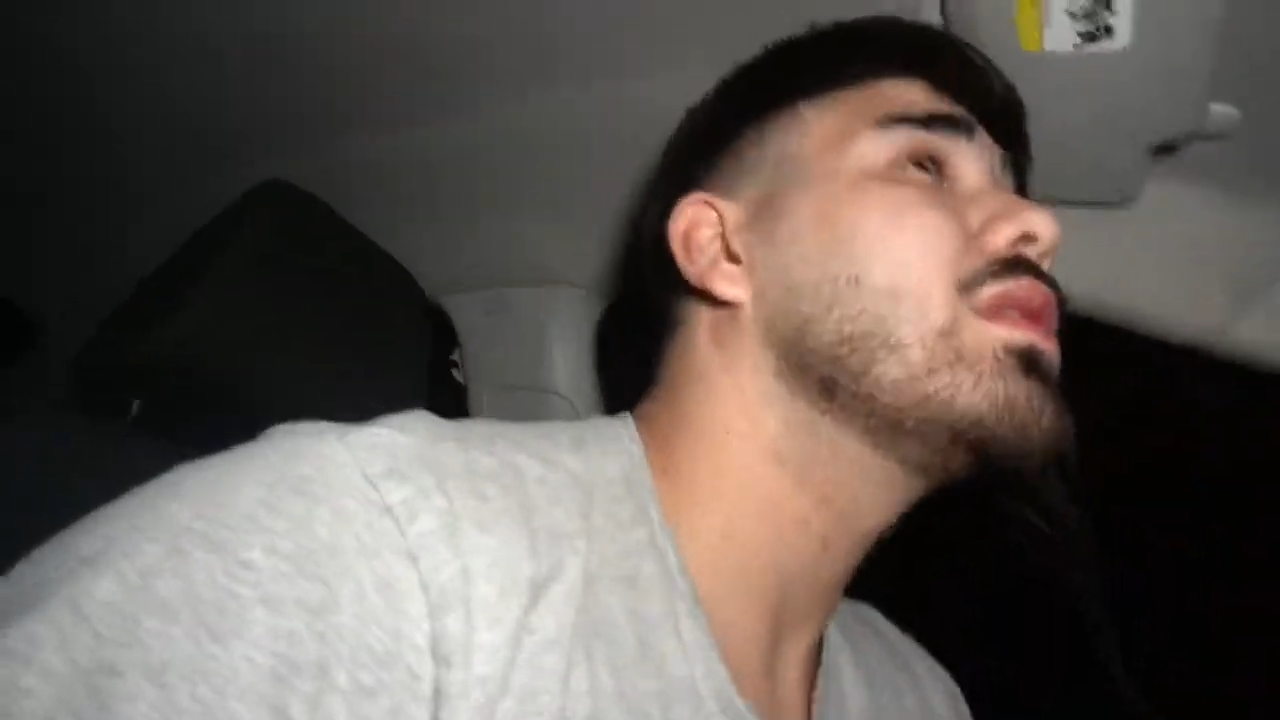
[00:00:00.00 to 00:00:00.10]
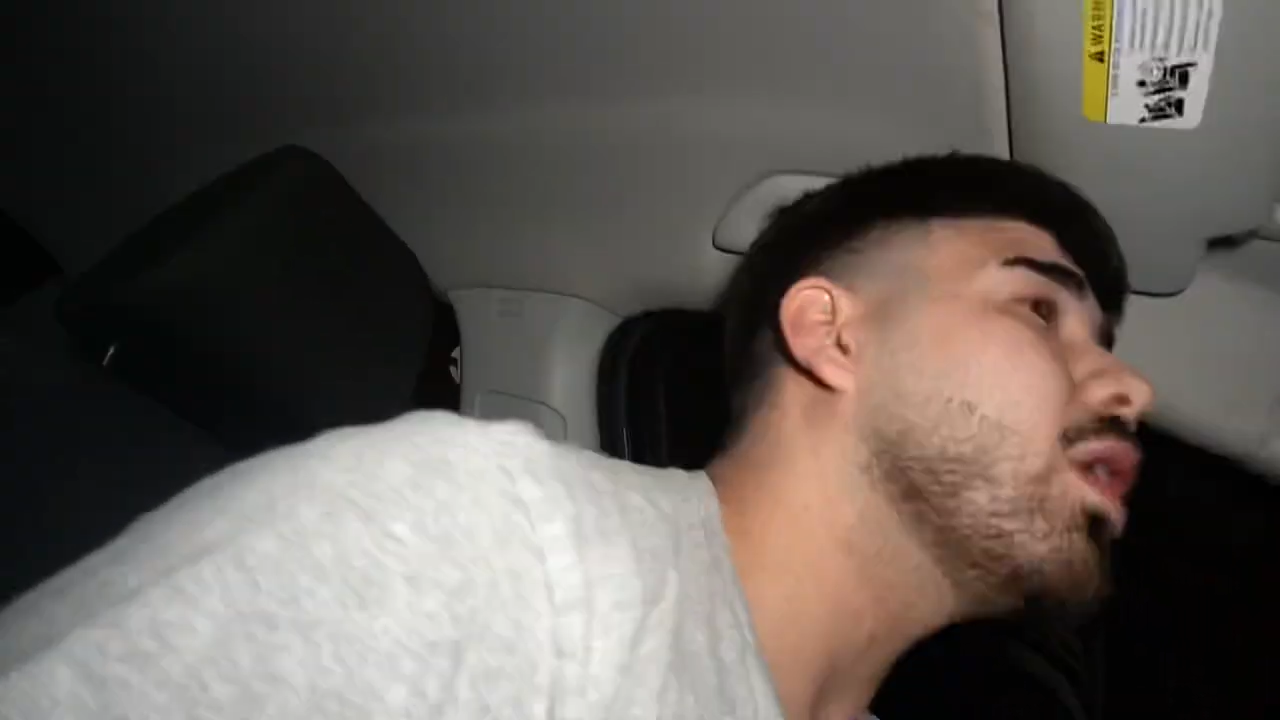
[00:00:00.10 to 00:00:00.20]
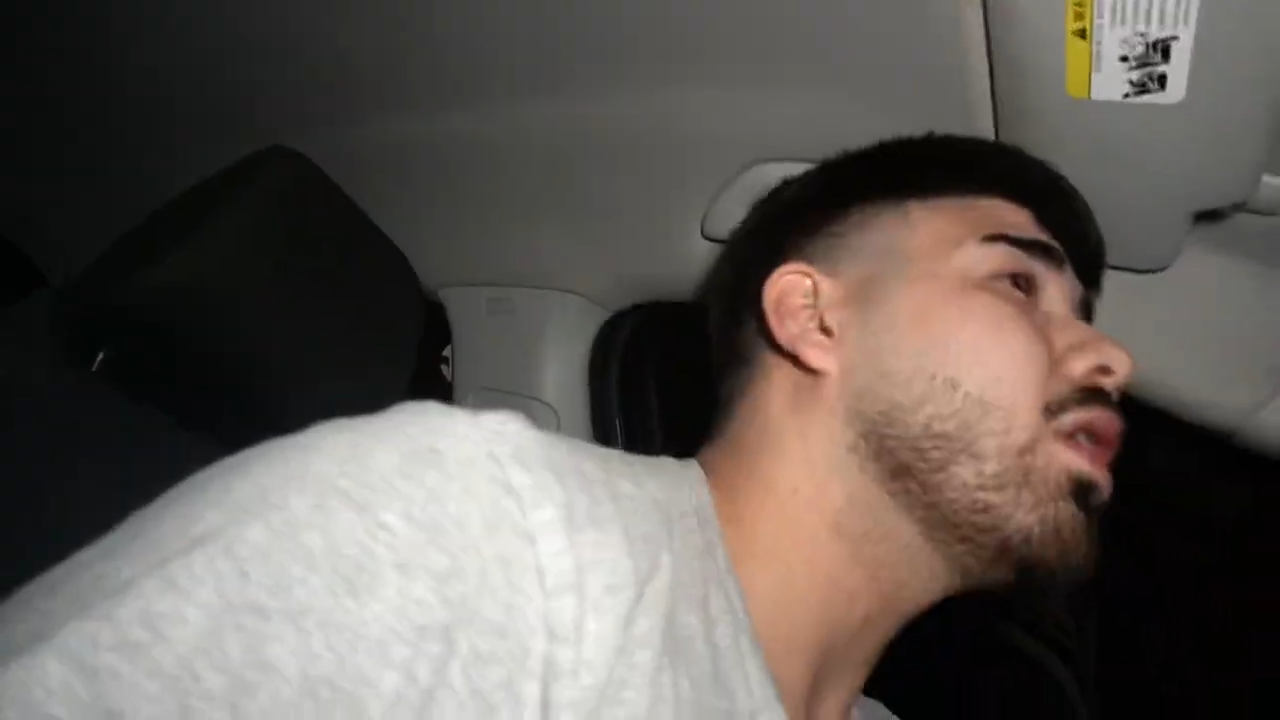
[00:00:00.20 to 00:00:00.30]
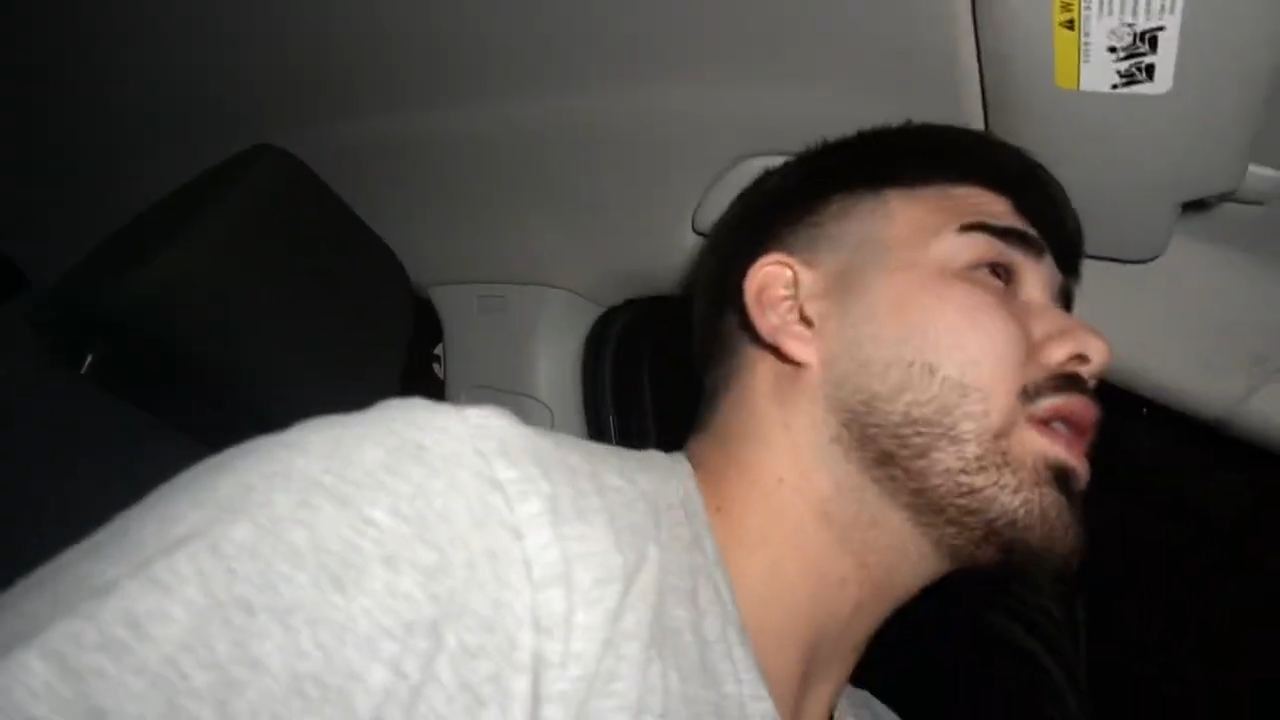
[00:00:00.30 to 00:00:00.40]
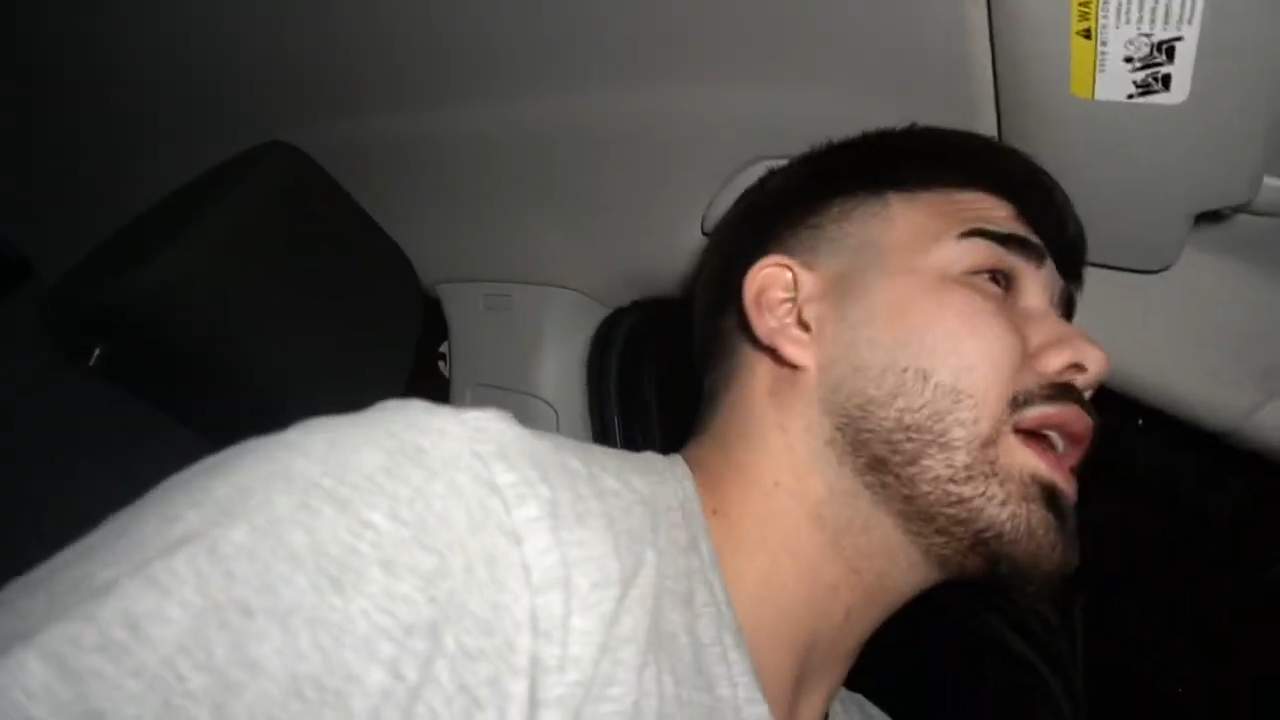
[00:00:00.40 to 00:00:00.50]

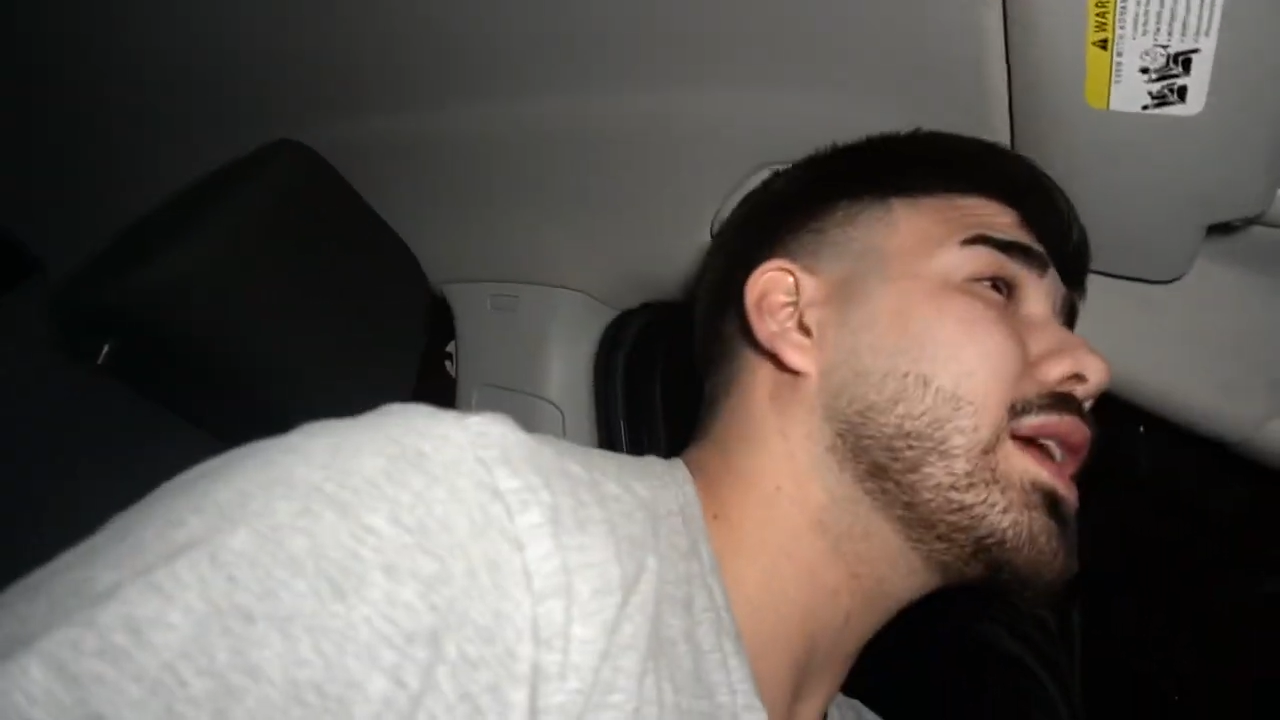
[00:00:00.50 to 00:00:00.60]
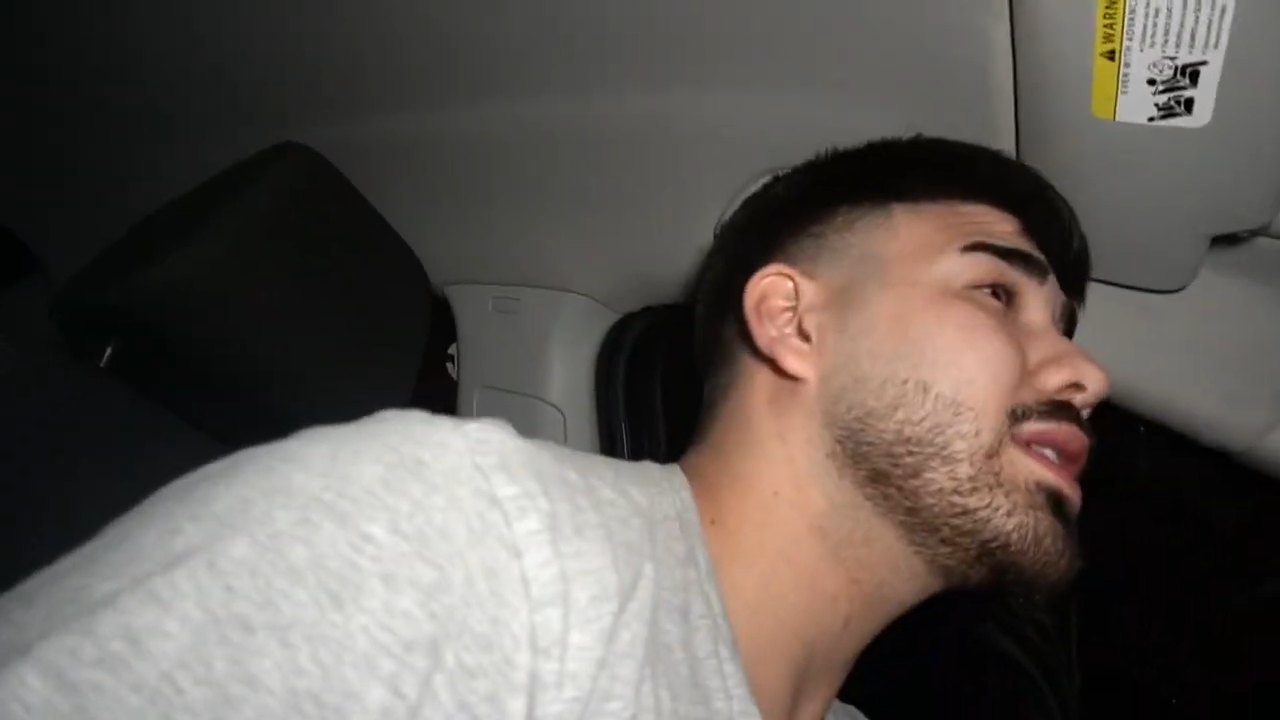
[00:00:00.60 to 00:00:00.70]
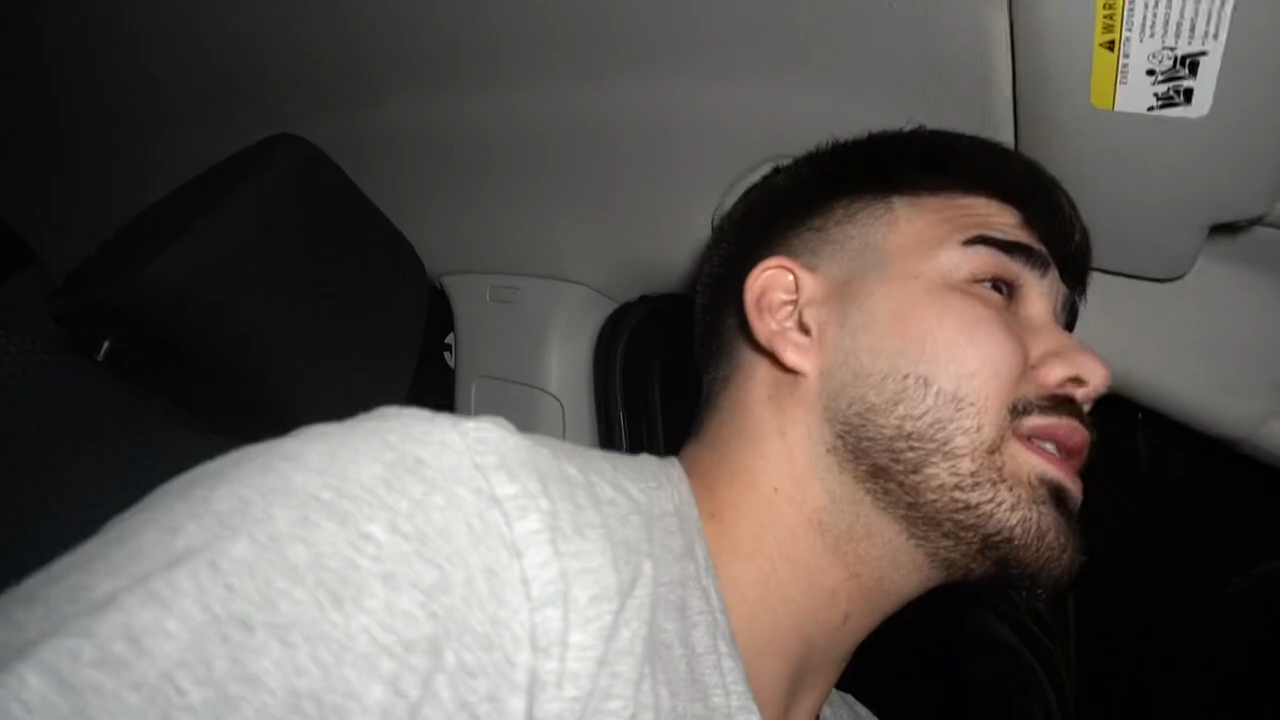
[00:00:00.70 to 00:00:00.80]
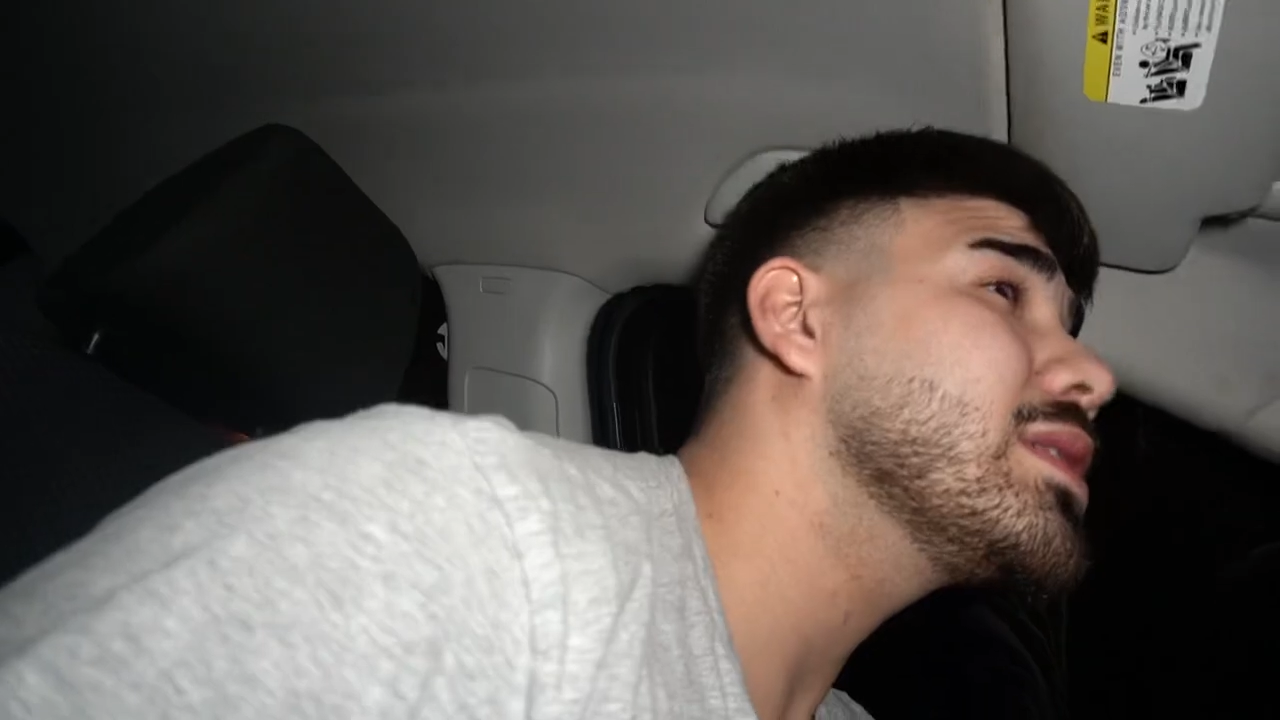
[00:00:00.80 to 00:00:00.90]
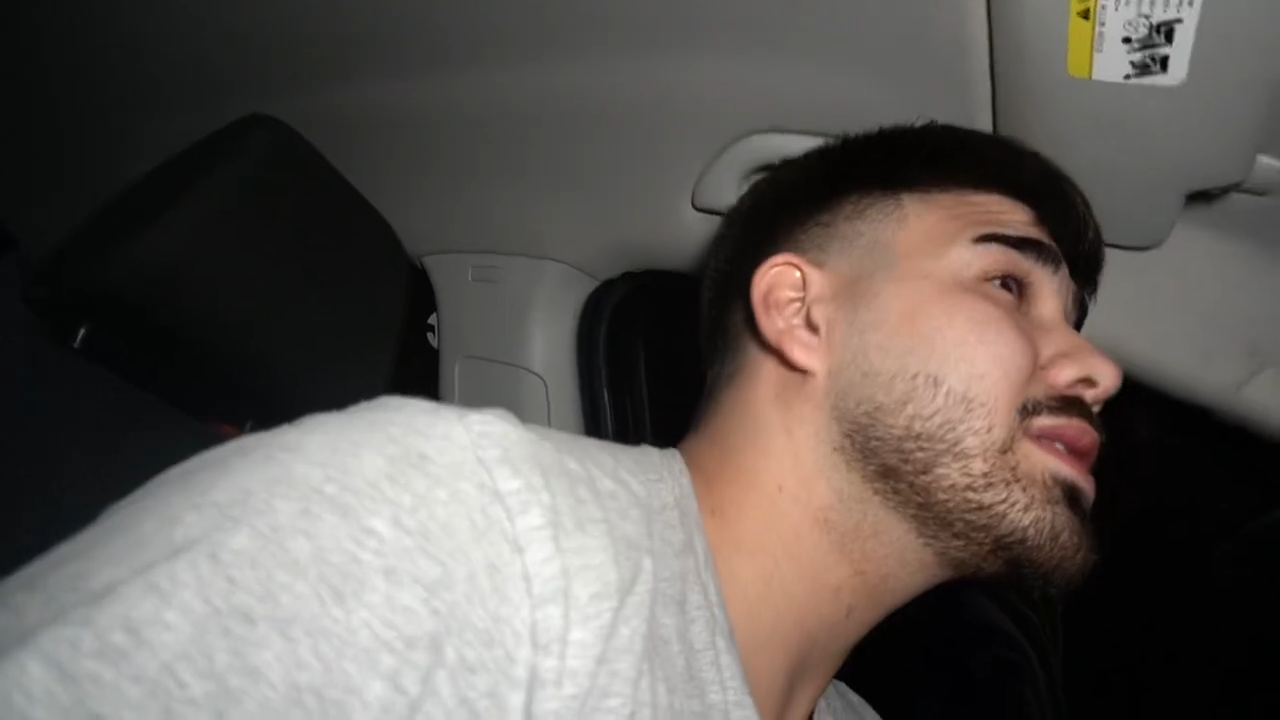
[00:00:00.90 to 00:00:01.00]
Oh, okay, I think it's